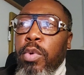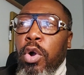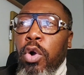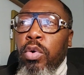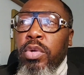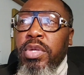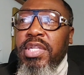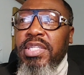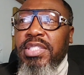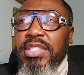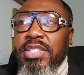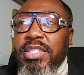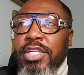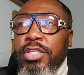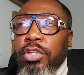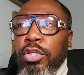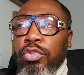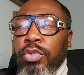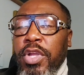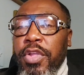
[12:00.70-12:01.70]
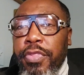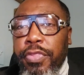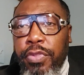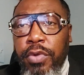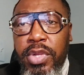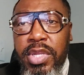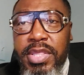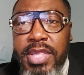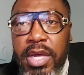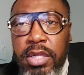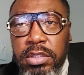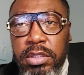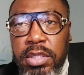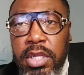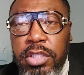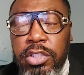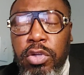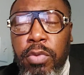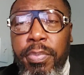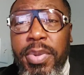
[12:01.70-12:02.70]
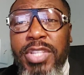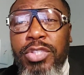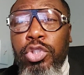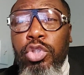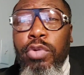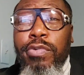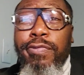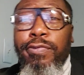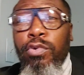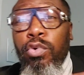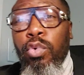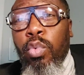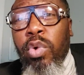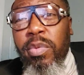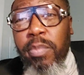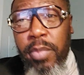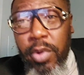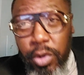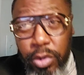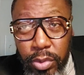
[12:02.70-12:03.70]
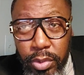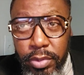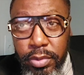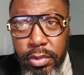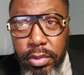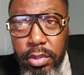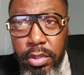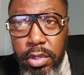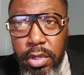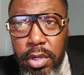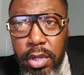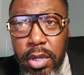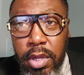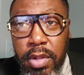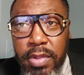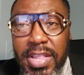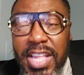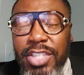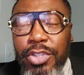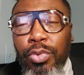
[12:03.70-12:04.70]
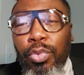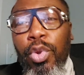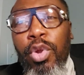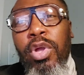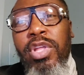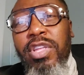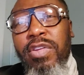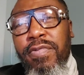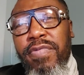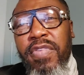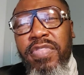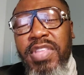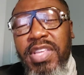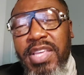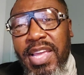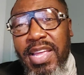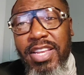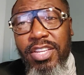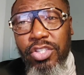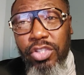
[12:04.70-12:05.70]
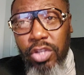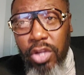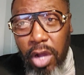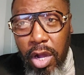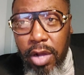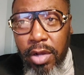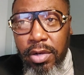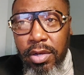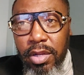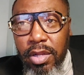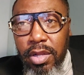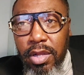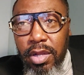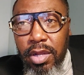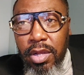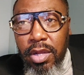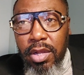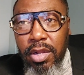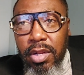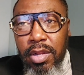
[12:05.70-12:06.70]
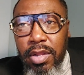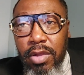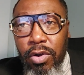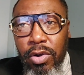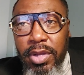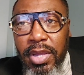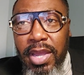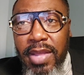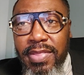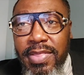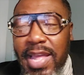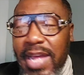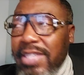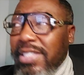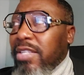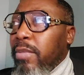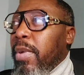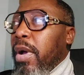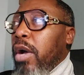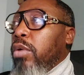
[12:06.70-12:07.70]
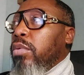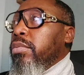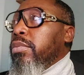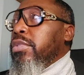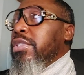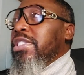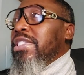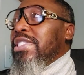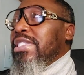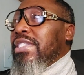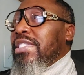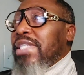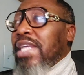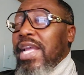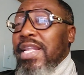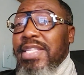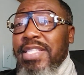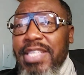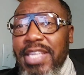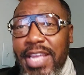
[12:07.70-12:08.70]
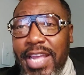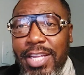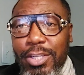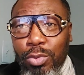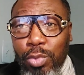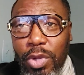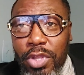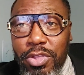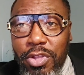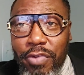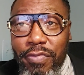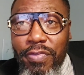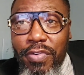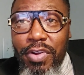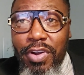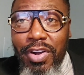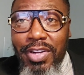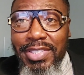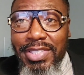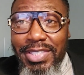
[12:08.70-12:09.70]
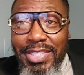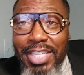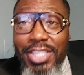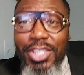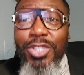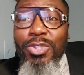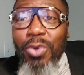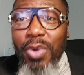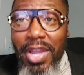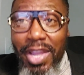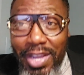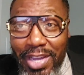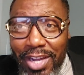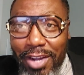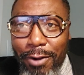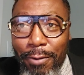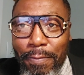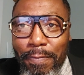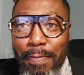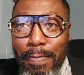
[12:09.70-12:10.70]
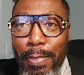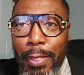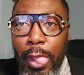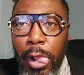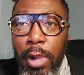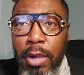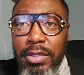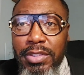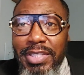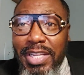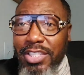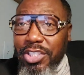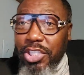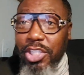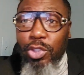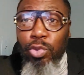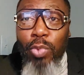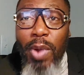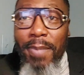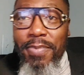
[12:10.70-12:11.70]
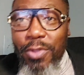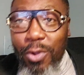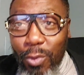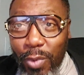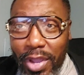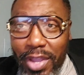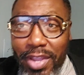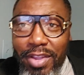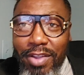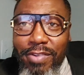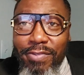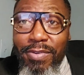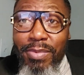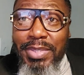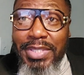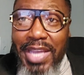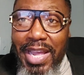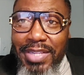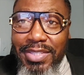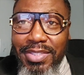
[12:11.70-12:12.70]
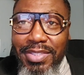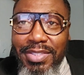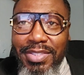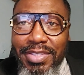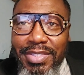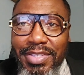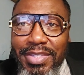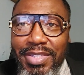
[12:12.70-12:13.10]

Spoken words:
with only $630,000 compared to your full $1 million. That's $350K that's gone, okay? That's about 10 years worth of additional income that's just wiped away from taxes.